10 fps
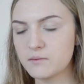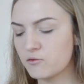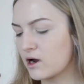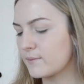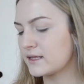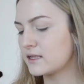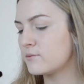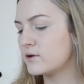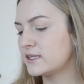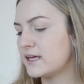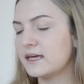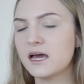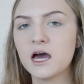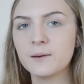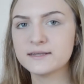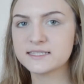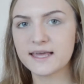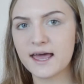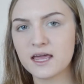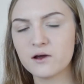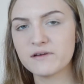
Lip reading: priming them with the Urban Decay